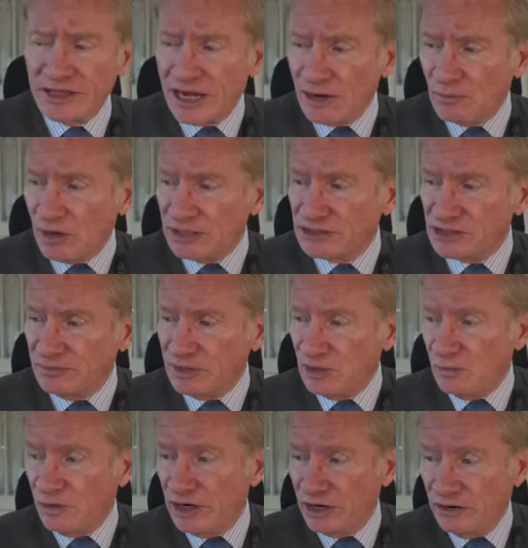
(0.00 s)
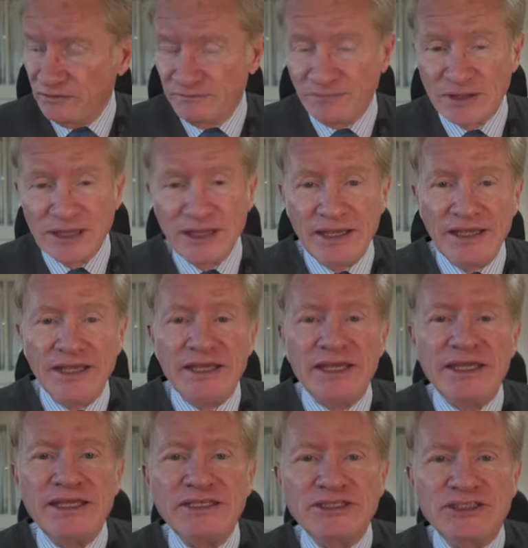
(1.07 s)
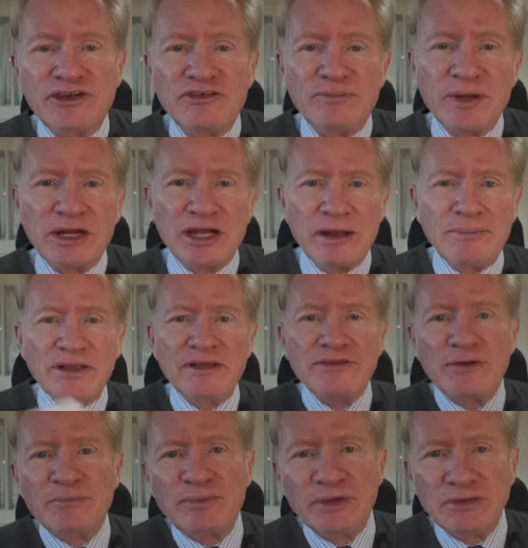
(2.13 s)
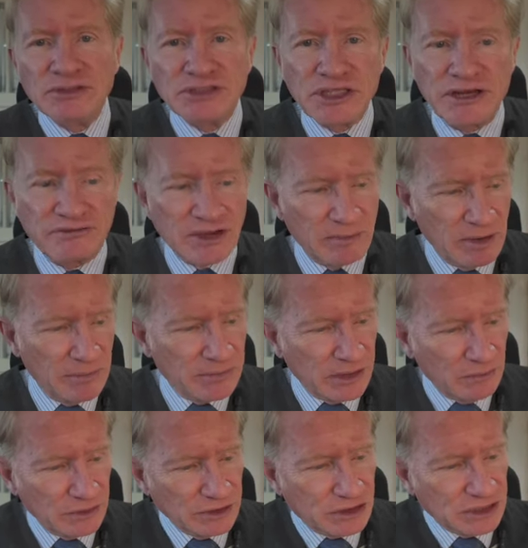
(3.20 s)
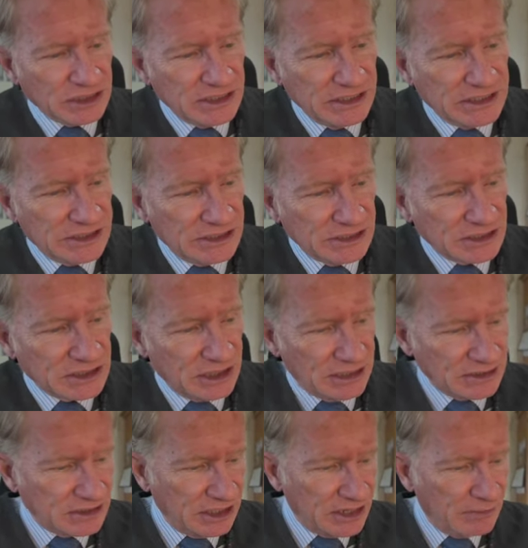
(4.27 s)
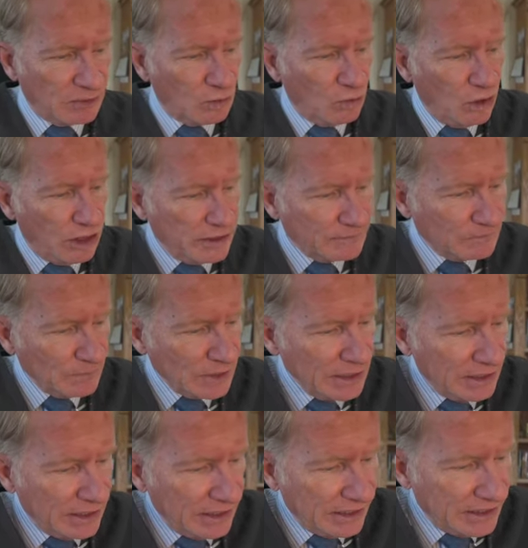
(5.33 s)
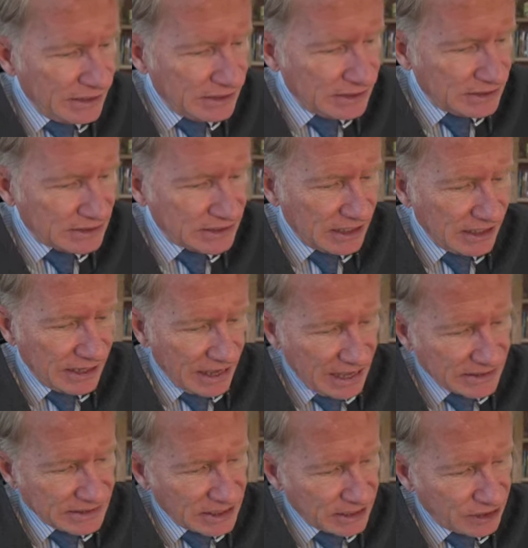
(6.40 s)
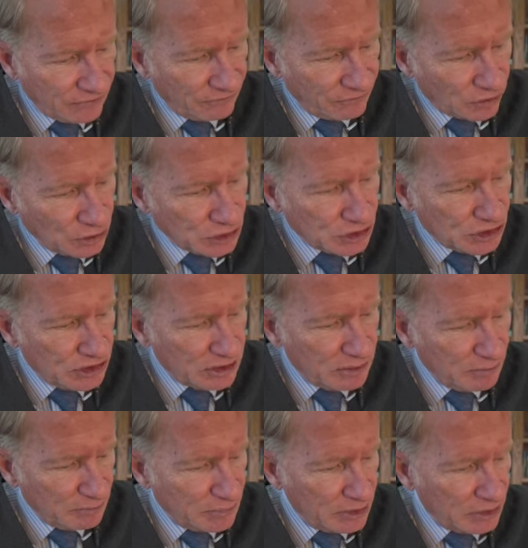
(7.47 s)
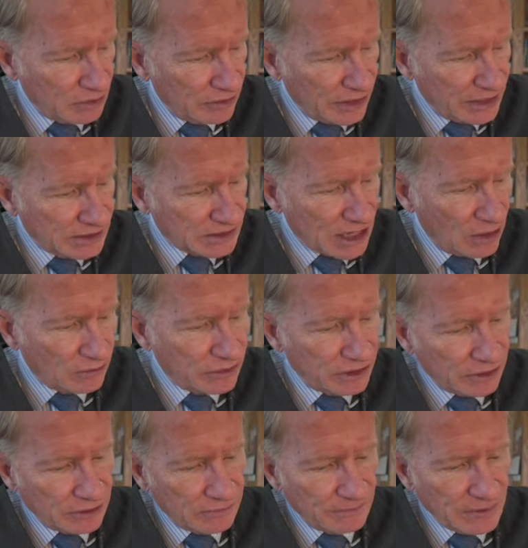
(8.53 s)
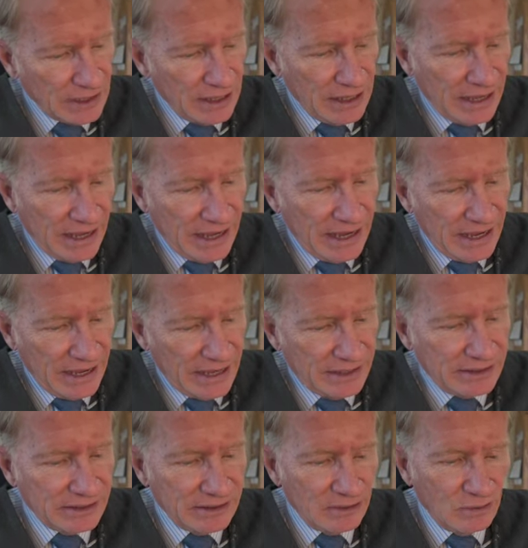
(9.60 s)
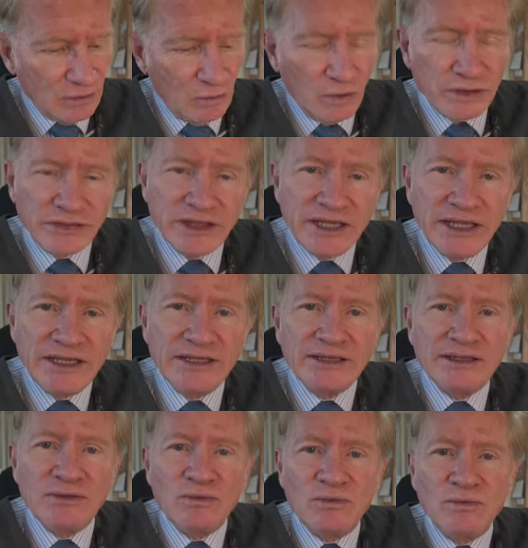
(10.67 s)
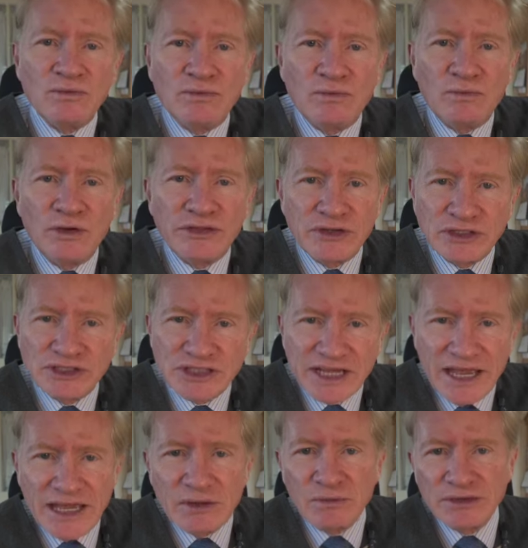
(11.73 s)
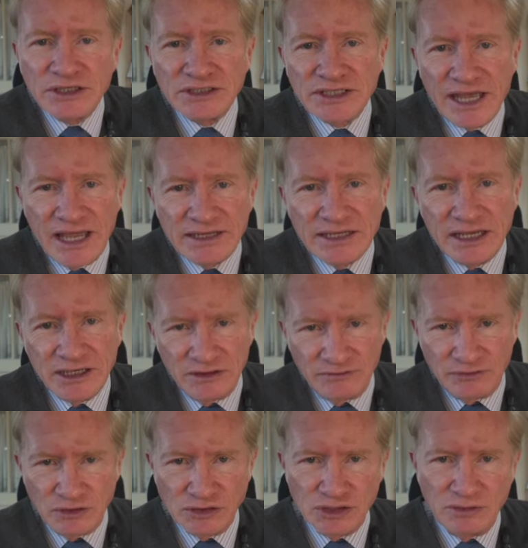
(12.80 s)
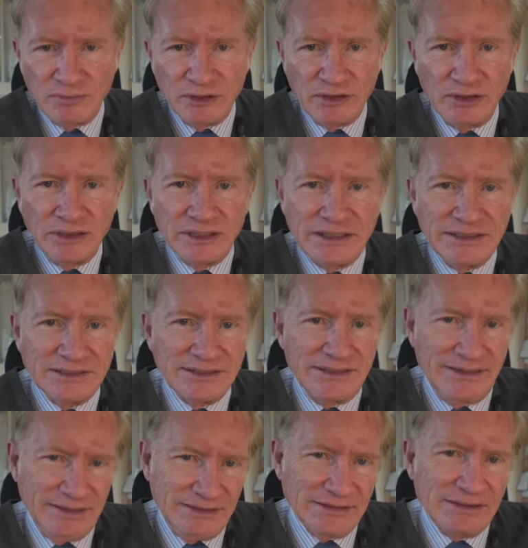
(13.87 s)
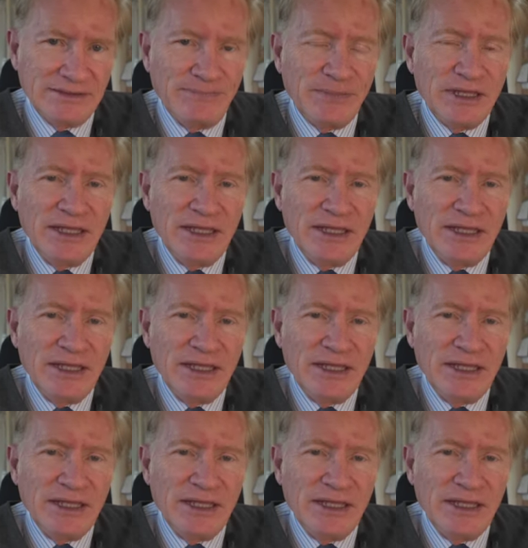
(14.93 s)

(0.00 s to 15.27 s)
that I want us to be aware of is there have been a couple other bills that have come up that we just need to discuss. And number one is an anti-conversion bill that is out there. And what they're saying with this anti-conversion bill is this,